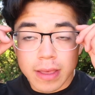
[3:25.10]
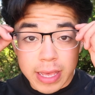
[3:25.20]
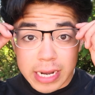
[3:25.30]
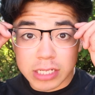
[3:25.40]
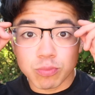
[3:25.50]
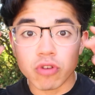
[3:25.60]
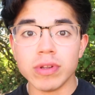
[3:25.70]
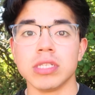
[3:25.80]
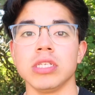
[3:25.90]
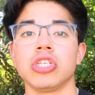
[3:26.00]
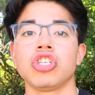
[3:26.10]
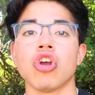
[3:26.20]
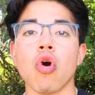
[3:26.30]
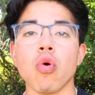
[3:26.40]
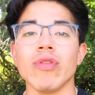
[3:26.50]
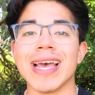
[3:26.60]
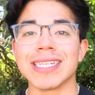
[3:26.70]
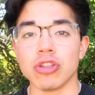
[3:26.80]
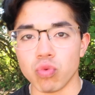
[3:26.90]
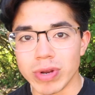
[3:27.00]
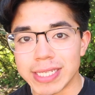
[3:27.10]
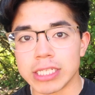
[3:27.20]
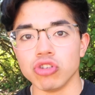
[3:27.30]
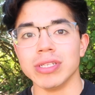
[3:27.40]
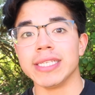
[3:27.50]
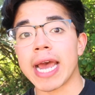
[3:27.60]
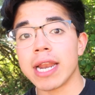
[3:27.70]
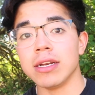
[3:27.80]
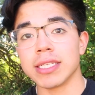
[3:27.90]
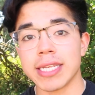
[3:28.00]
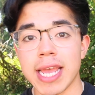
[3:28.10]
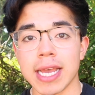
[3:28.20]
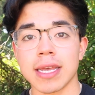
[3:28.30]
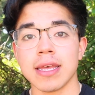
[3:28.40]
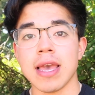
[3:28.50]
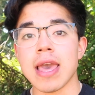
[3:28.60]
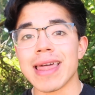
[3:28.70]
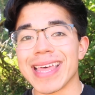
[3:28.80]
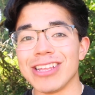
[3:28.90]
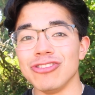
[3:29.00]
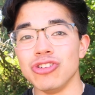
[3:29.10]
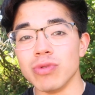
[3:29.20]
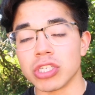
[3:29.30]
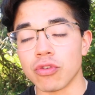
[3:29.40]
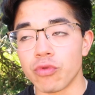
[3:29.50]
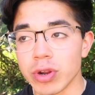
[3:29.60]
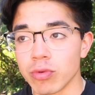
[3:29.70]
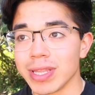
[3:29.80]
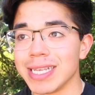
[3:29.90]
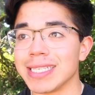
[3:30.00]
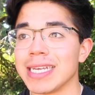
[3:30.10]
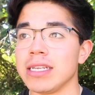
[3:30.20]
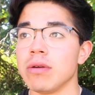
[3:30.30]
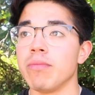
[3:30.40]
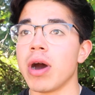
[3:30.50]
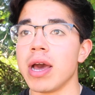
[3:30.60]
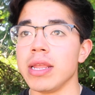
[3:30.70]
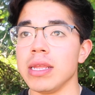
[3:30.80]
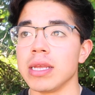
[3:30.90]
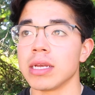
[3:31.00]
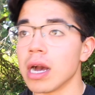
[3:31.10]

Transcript: it is proven to show that the reason you desire a snack, that you do it so frequently, is that your body